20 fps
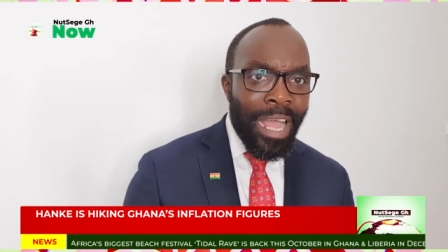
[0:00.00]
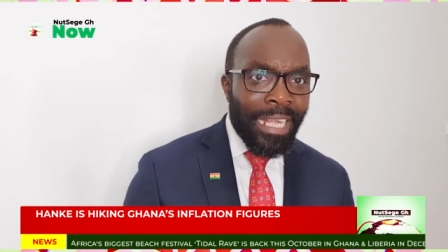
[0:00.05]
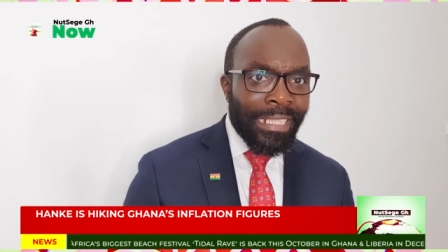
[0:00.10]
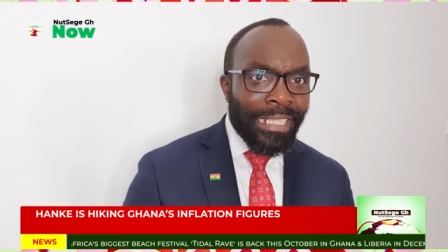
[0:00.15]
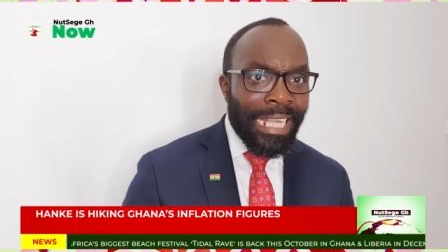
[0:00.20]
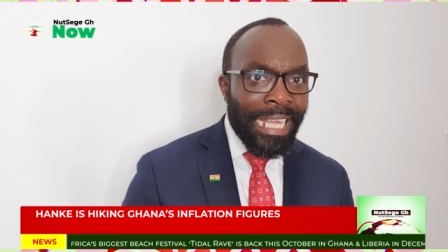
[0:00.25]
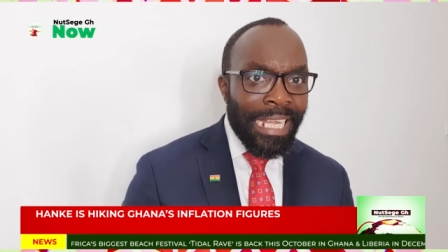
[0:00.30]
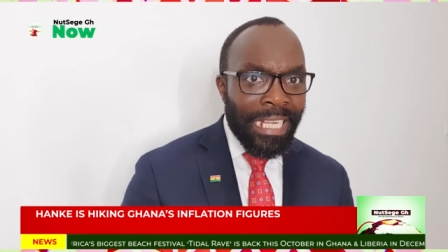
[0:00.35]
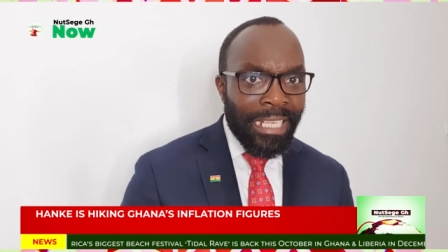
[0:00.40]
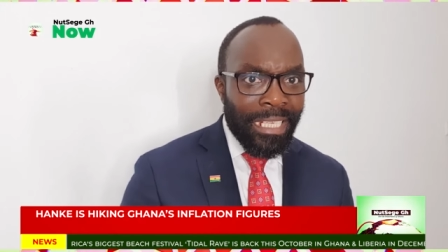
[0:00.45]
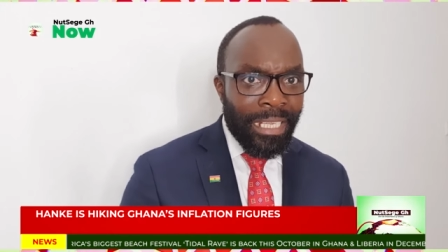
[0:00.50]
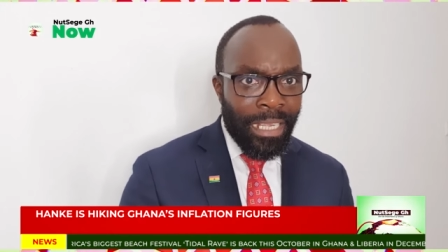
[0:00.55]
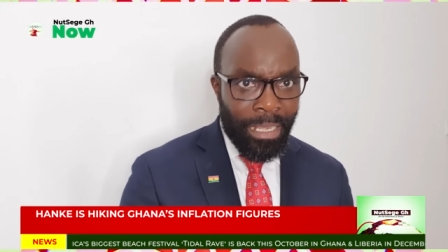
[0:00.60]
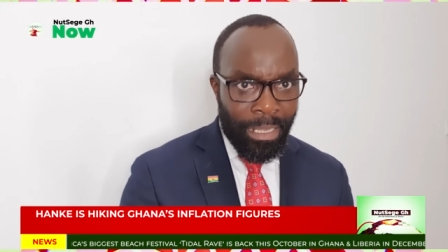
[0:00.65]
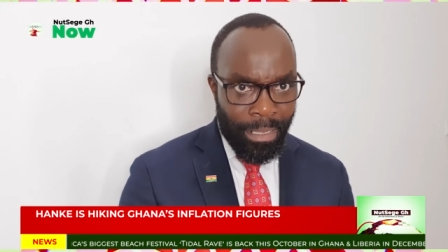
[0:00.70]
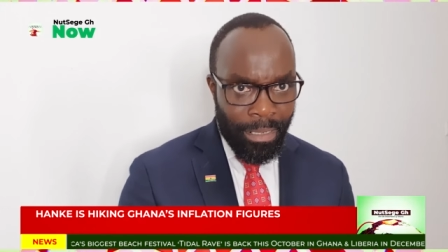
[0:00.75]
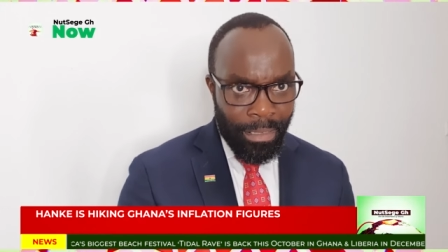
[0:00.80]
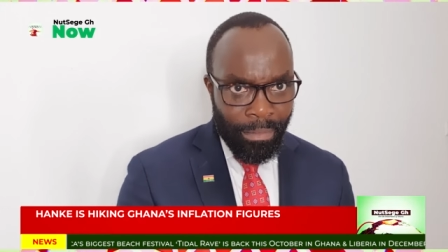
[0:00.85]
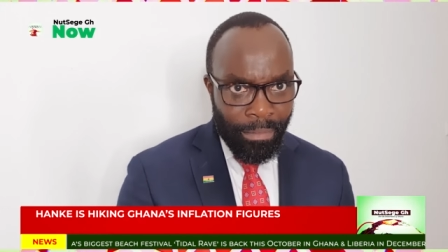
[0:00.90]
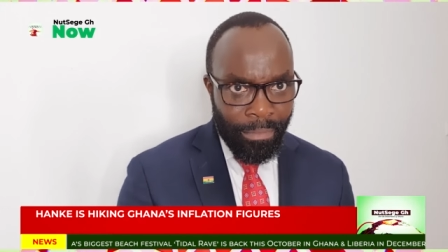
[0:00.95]
at Ghana,
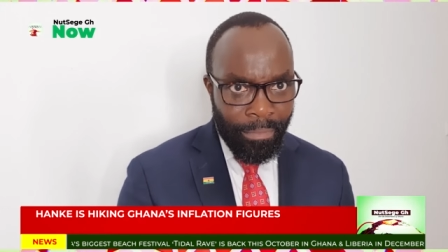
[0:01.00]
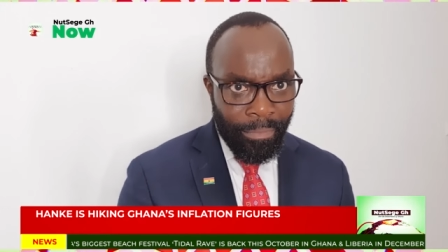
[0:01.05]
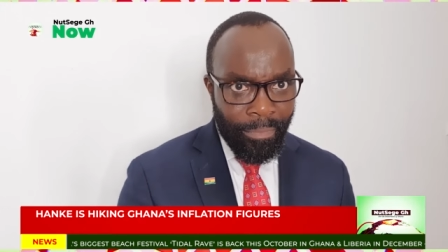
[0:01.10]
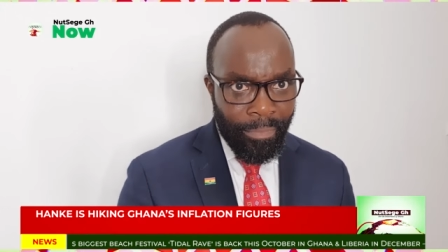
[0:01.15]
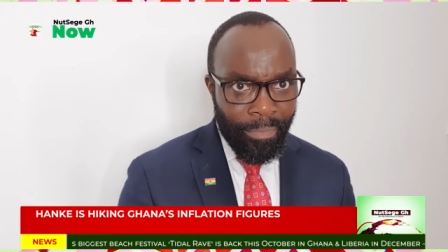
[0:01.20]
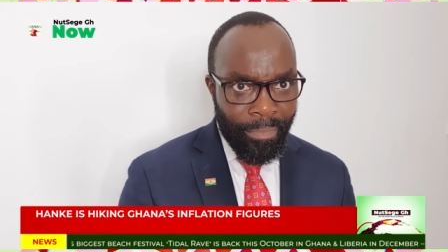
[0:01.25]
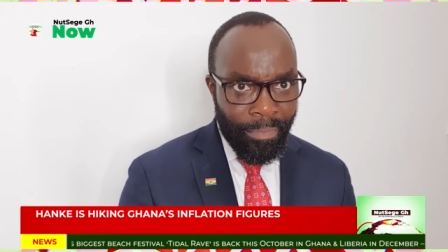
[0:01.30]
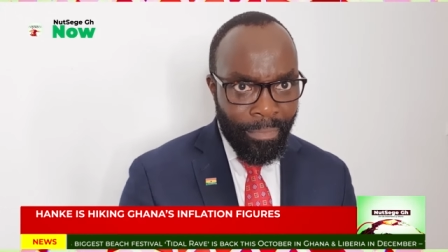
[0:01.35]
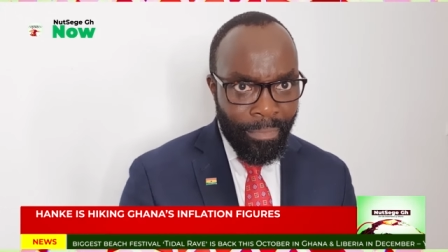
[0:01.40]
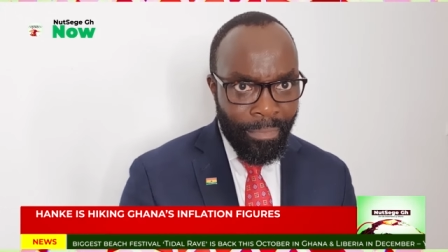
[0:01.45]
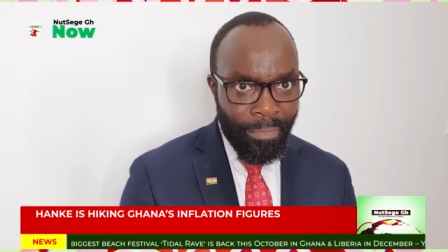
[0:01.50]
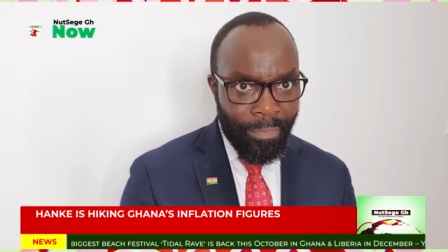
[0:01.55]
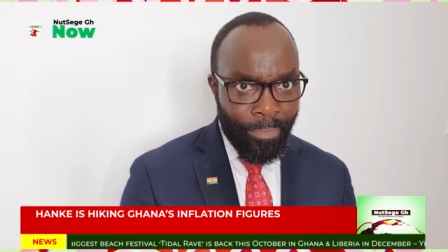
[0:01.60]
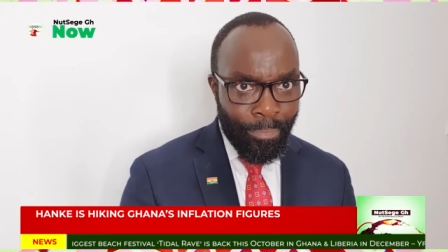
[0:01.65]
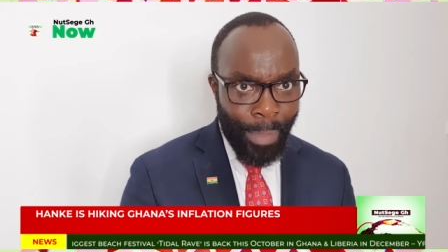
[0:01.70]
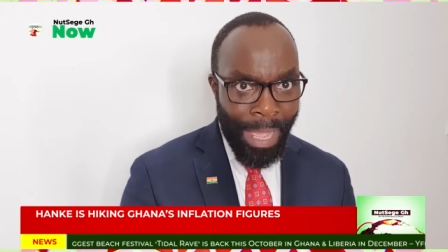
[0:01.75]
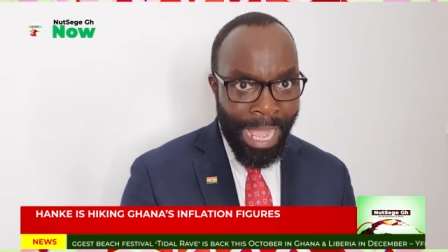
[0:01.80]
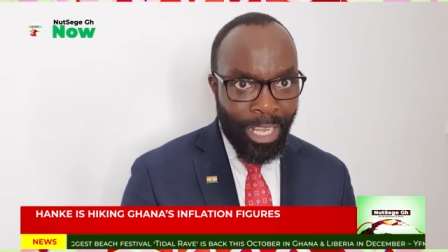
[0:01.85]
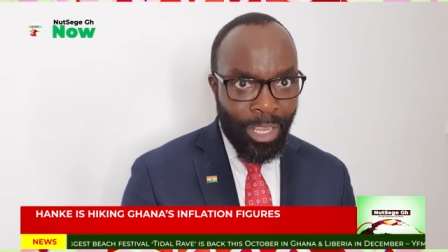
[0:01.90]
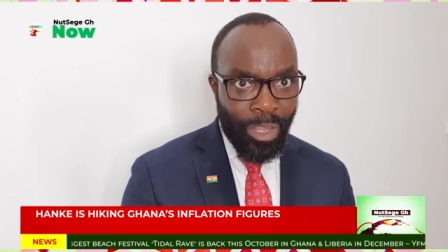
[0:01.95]

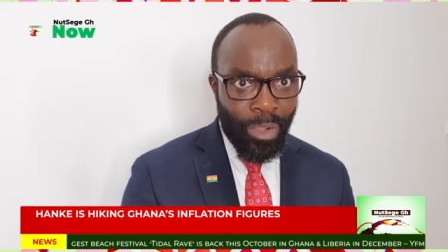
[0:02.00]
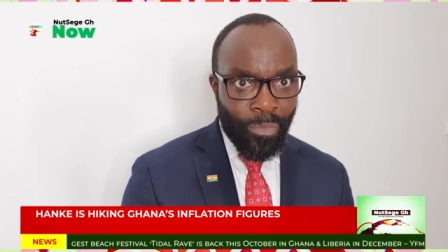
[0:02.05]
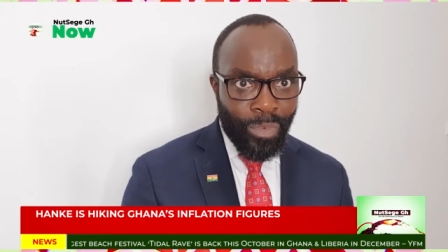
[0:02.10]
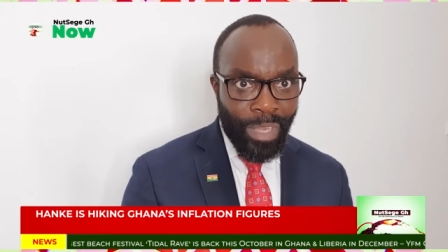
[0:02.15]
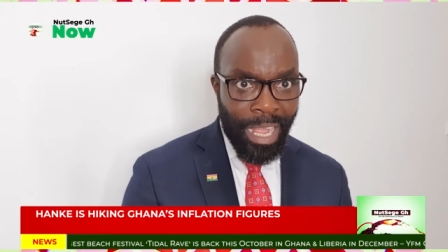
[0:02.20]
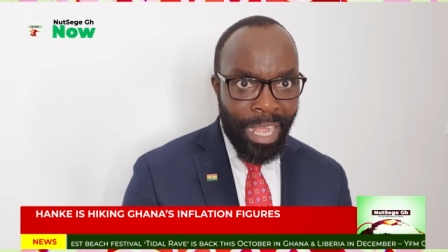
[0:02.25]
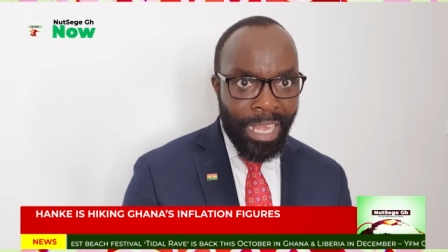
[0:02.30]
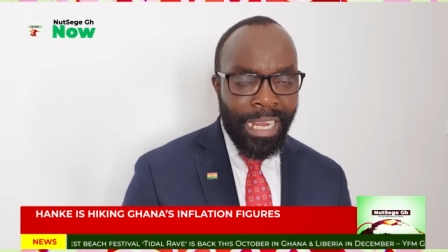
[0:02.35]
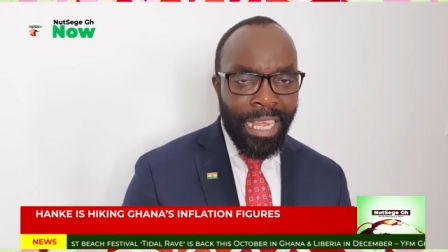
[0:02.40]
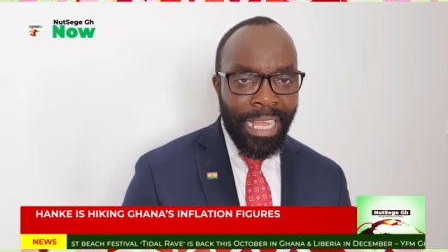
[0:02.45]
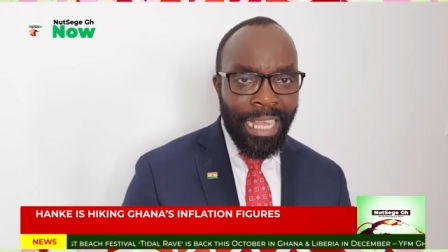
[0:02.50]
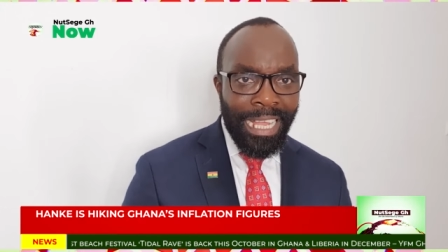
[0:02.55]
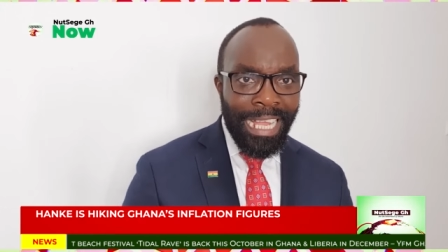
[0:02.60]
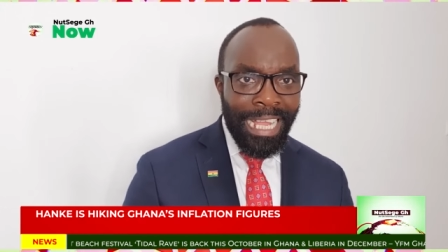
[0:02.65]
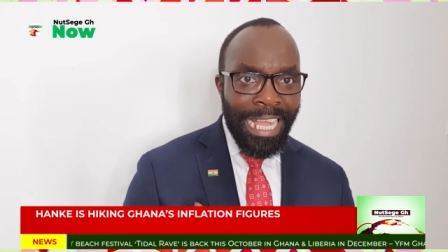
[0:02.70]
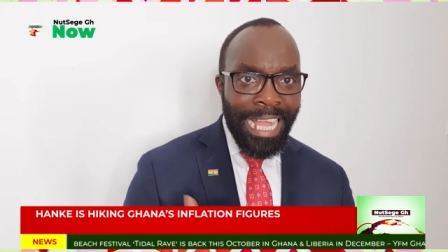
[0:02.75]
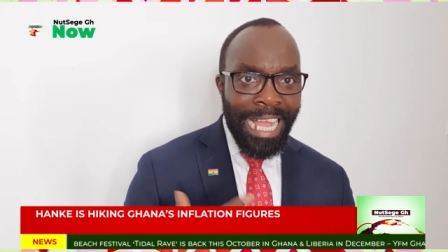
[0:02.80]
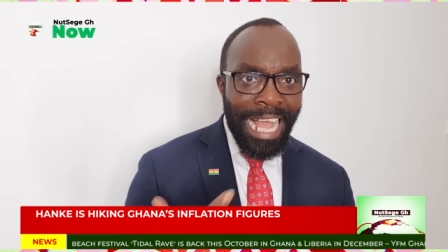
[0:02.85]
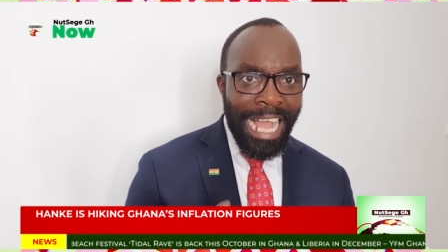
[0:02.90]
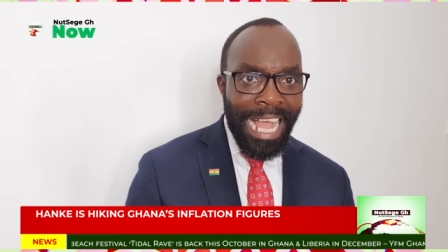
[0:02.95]
Bank of Ghana,
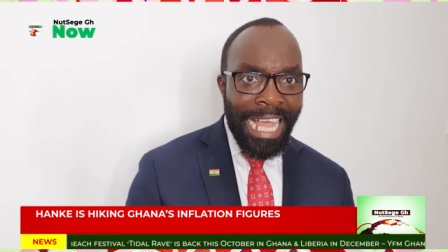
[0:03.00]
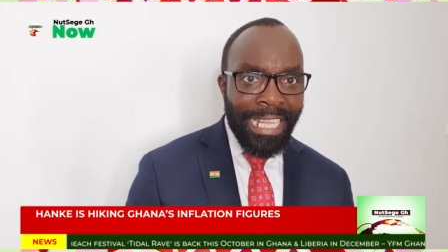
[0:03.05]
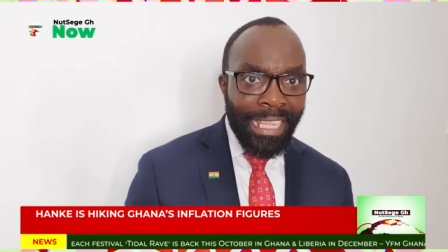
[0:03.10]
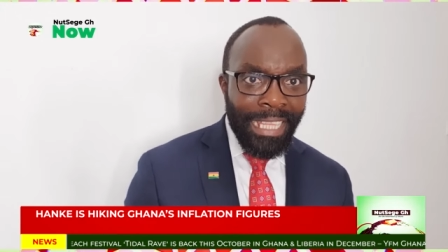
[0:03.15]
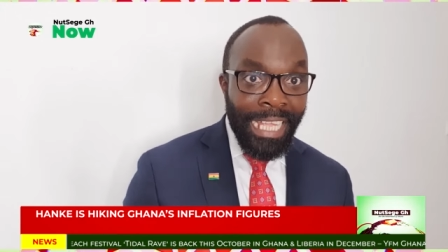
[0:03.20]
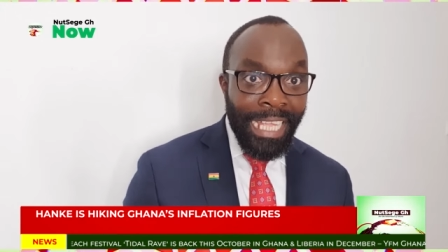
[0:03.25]
and